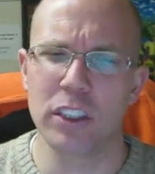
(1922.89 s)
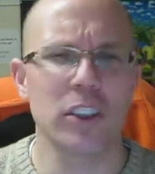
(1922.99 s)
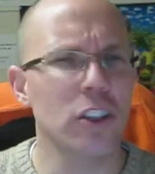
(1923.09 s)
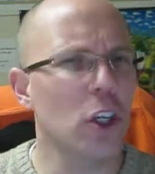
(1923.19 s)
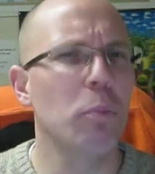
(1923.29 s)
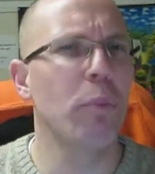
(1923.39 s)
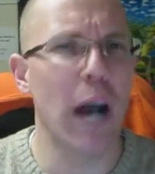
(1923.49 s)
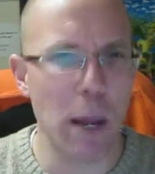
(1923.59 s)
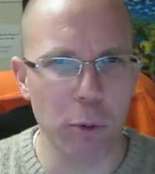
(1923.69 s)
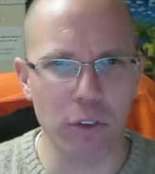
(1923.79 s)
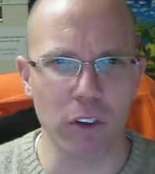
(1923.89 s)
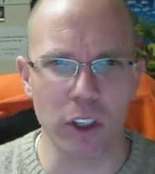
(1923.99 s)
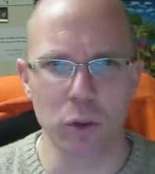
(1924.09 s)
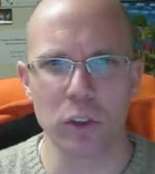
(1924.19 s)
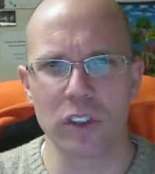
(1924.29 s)
Because there's no Bible
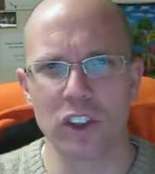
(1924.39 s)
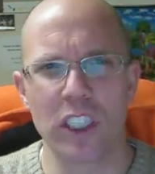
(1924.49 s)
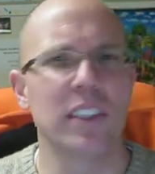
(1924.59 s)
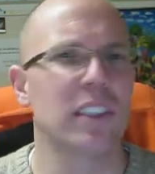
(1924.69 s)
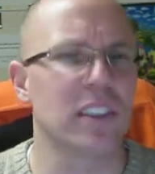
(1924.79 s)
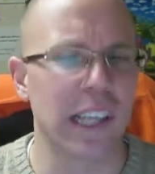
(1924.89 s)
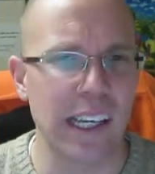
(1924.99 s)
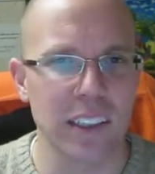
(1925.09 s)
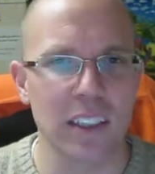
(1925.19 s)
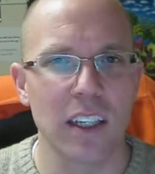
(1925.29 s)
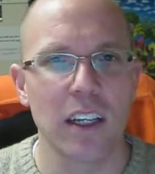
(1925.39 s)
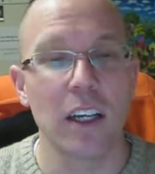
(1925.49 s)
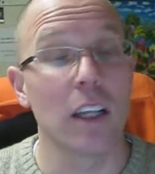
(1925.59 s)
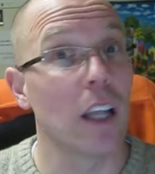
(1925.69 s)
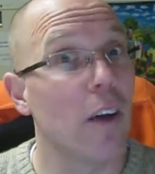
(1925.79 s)
verse where Jesus says,
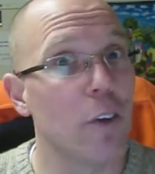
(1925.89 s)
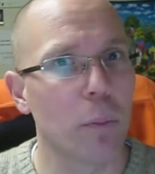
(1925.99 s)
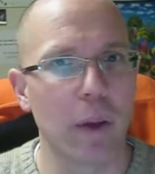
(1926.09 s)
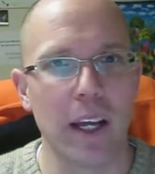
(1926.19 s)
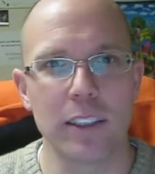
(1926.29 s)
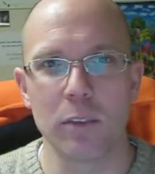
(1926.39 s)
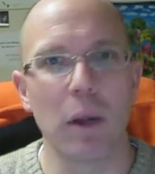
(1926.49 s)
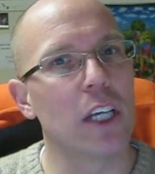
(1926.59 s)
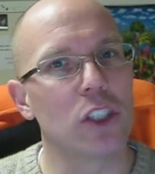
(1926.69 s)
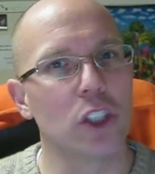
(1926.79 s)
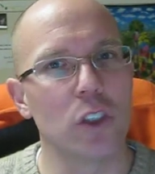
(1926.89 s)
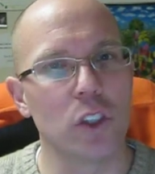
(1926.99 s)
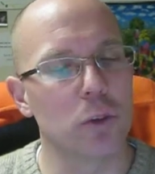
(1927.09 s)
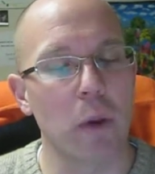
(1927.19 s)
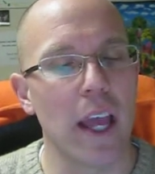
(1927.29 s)
love your pets and make sure you
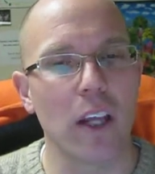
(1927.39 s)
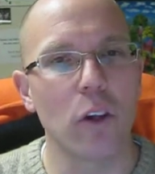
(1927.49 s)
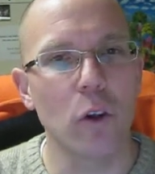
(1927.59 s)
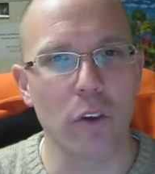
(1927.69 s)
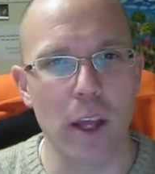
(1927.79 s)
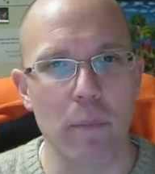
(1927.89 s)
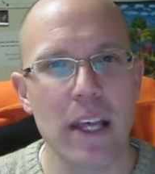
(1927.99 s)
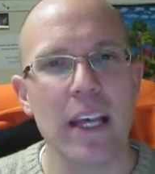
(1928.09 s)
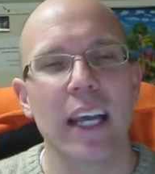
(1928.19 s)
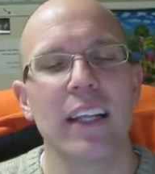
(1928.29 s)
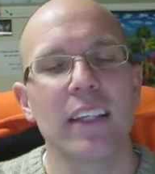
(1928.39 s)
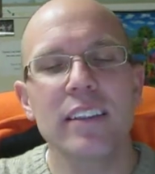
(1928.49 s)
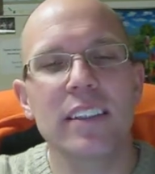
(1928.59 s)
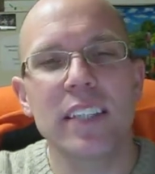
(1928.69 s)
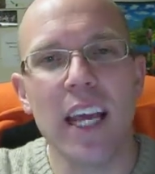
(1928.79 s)
spay and neuter them. It
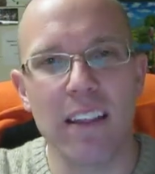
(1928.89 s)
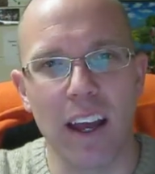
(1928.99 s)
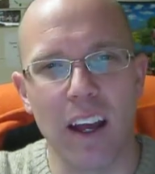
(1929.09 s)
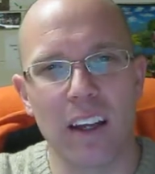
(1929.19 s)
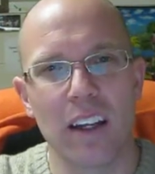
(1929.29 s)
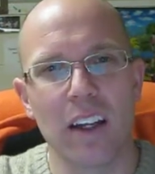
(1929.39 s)
doesn't say that.